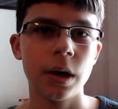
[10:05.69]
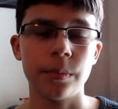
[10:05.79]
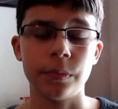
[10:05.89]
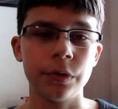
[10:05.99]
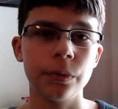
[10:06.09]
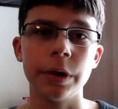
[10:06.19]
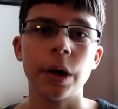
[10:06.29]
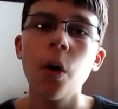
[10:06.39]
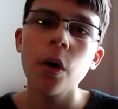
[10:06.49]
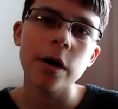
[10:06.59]
I'm doing
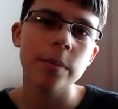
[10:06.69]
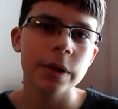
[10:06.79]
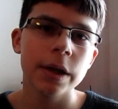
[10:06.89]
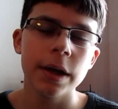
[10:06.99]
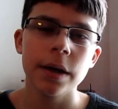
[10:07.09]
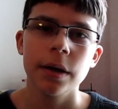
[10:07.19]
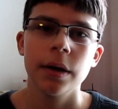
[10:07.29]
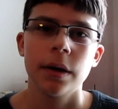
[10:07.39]
horribly,